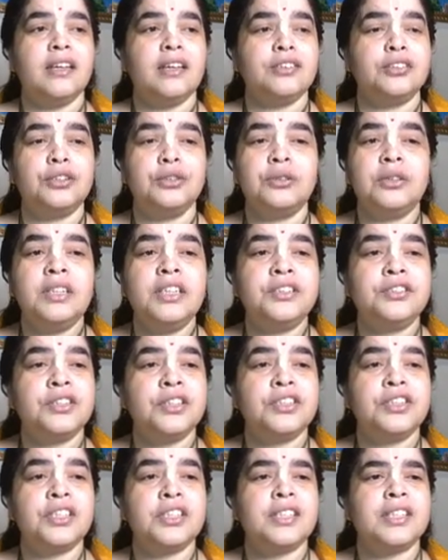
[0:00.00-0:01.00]
to
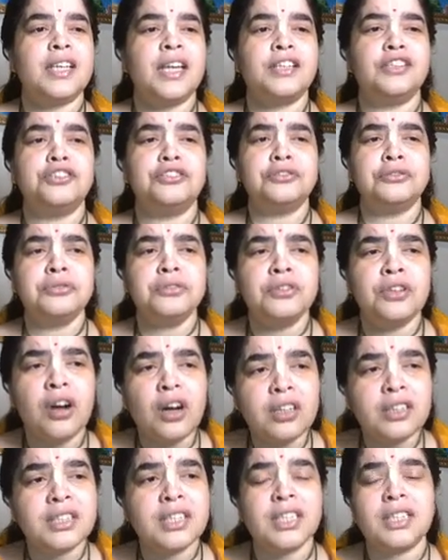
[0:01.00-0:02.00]
literatures that do
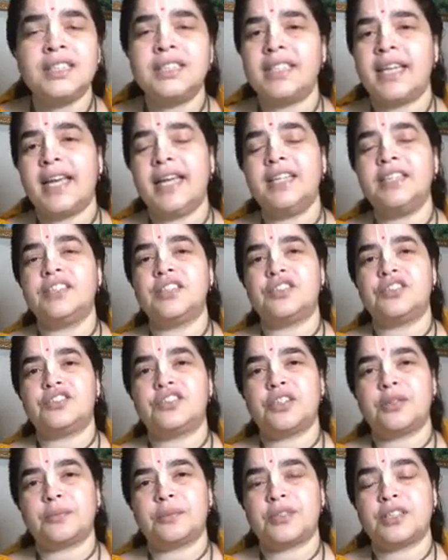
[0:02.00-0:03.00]
not contain
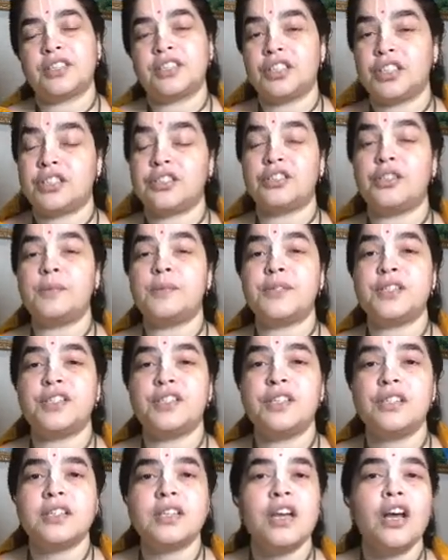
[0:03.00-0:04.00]

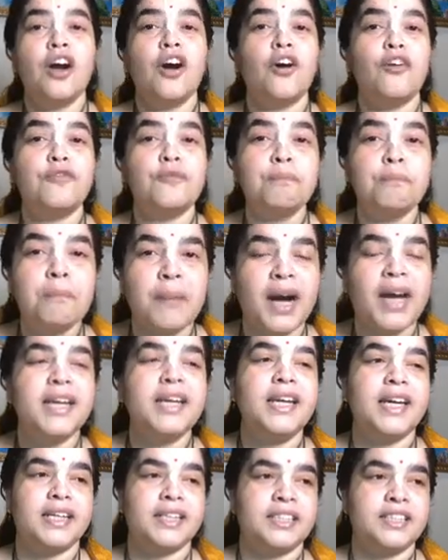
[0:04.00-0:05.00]
descriptions of my
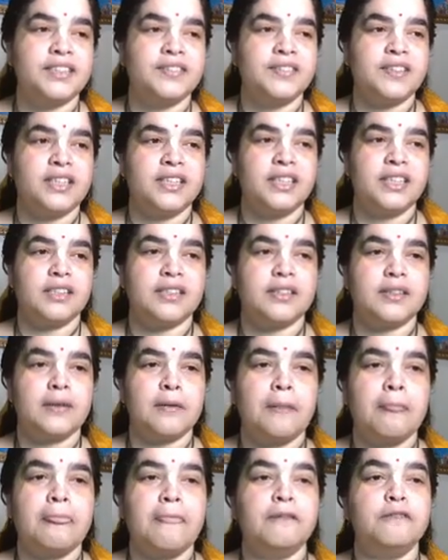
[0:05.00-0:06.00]
activities,
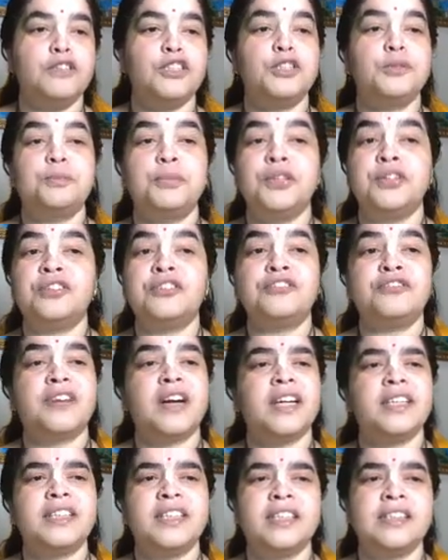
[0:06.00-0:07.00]
which
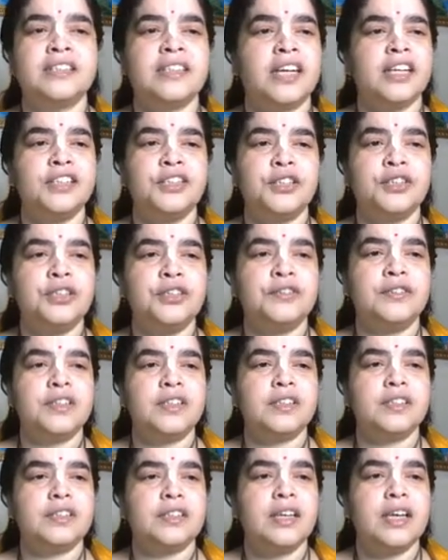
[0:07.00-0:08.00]
purify the entire
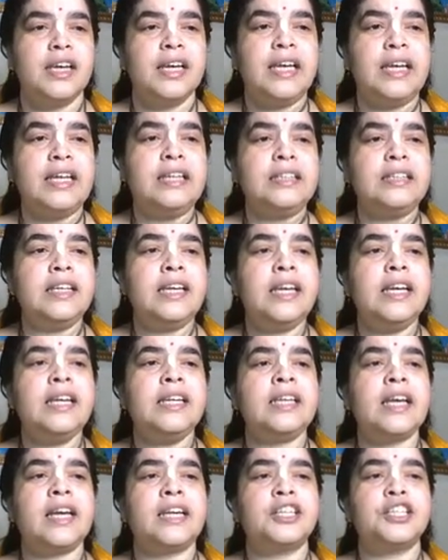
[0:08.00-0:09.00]
universe.
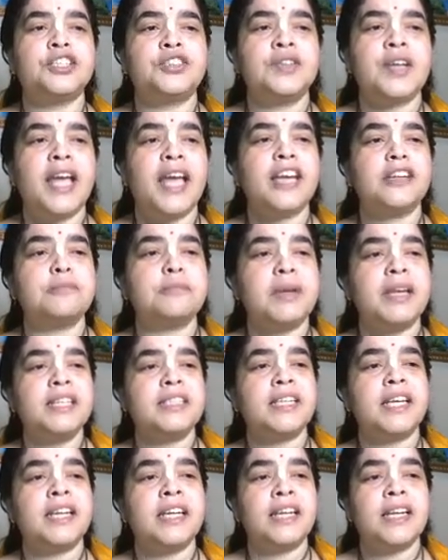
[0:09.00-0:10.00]
Indeed, I create,
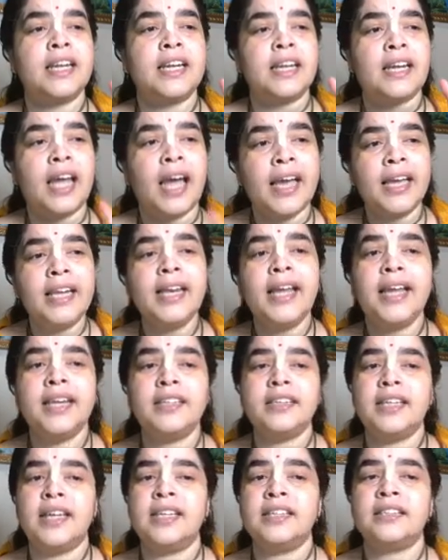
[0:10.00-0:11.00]
maintain, and annihilate
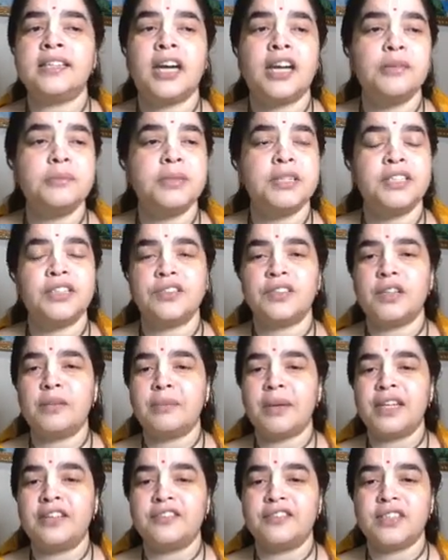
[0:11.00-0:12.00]
the entire material
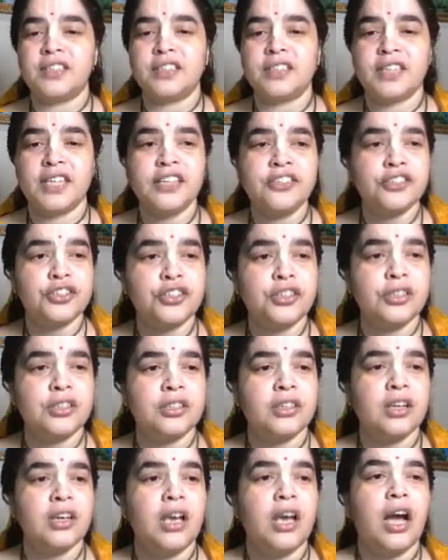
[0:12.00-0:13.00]
manifestation.
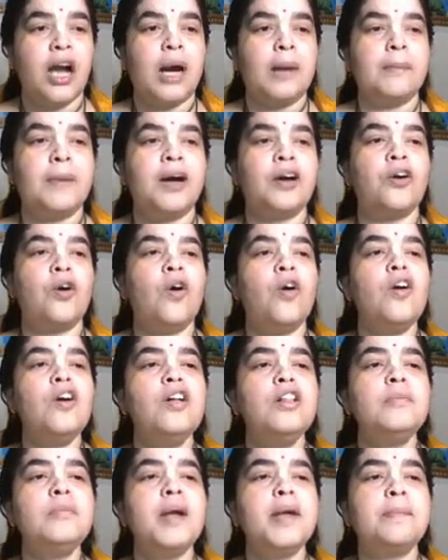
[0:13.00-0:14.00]
Among
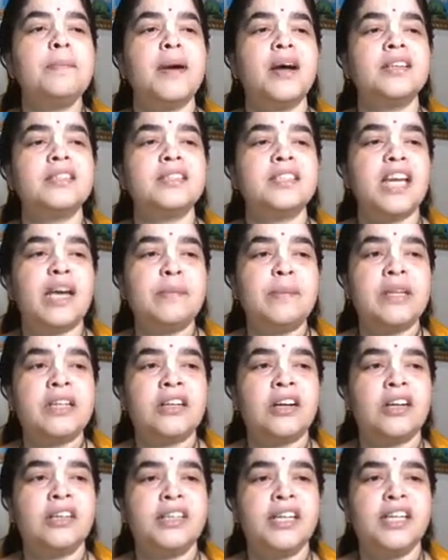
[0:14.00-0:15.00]
all my pastime
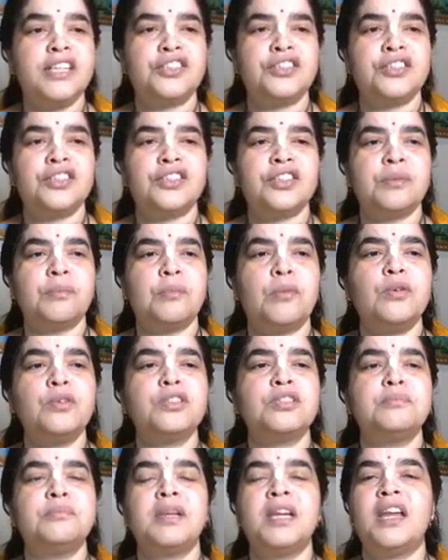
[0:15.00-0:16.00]
incarnations, the
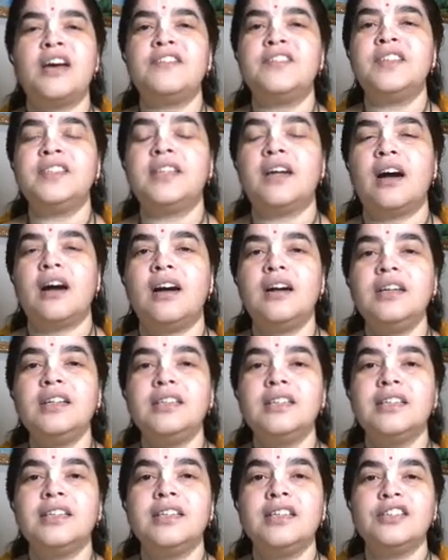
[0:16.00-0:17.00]
most beloved are
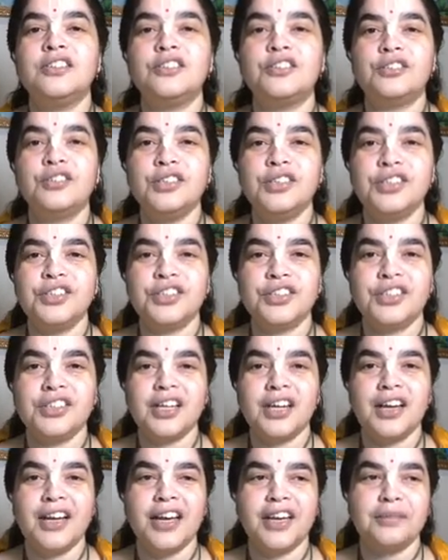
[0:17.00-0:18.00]

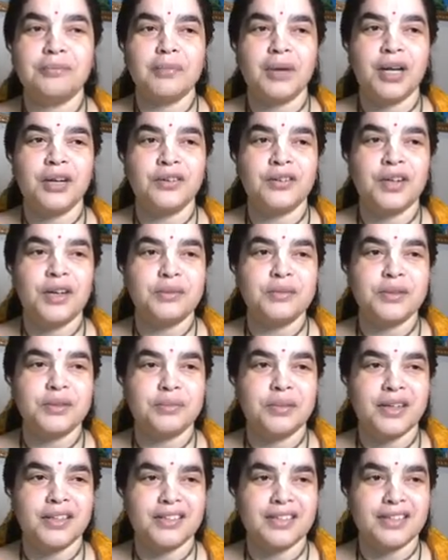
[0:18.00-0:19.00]
Krishna and Balaram's
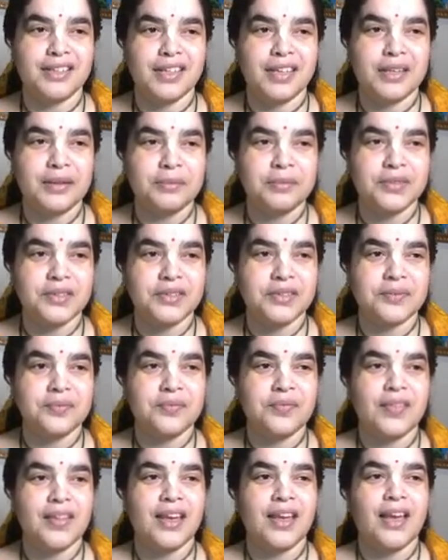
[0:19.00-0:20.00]
pastimes.
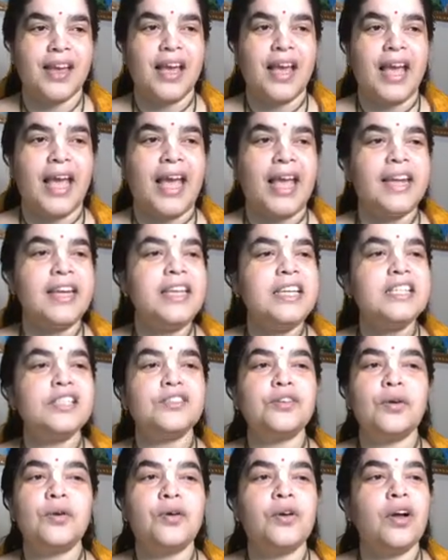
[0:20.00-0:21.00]
any
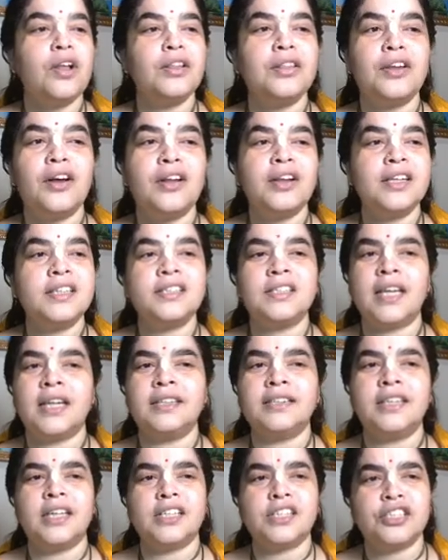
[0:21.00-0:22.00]
so-called knowledge
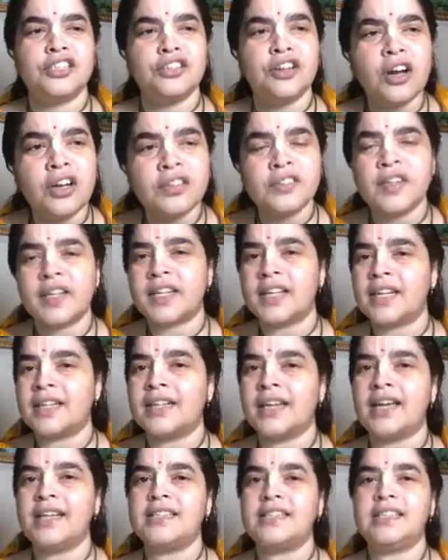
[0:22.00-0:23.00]
that does not
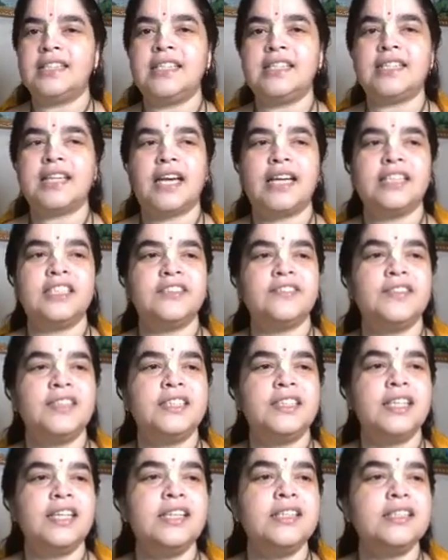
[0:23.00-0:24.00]
recognize these
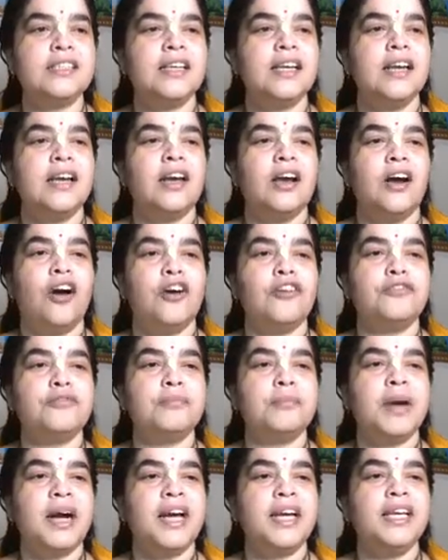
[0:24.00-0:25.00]
activities of
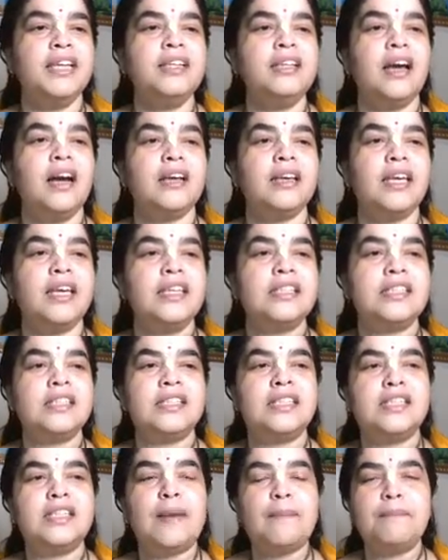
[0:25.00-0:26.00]
mine is
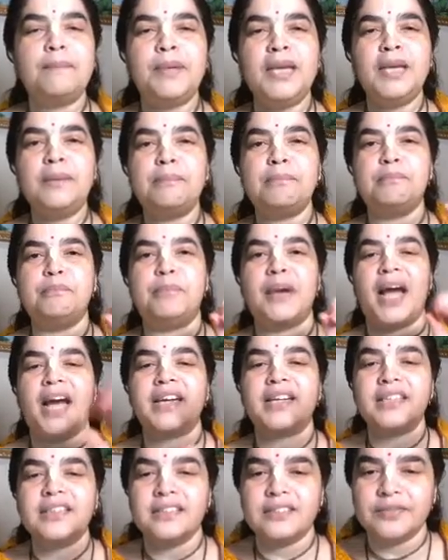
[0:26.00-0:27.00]
simply
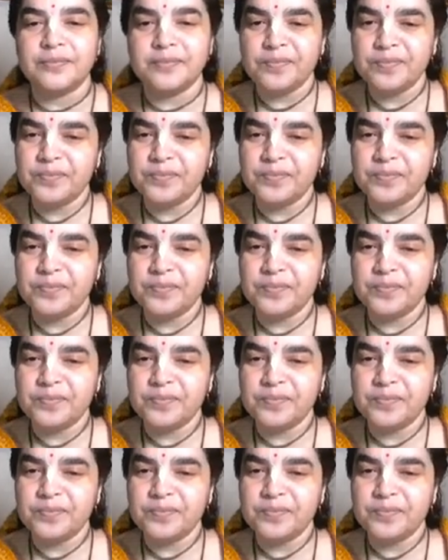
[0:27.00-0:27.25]
barren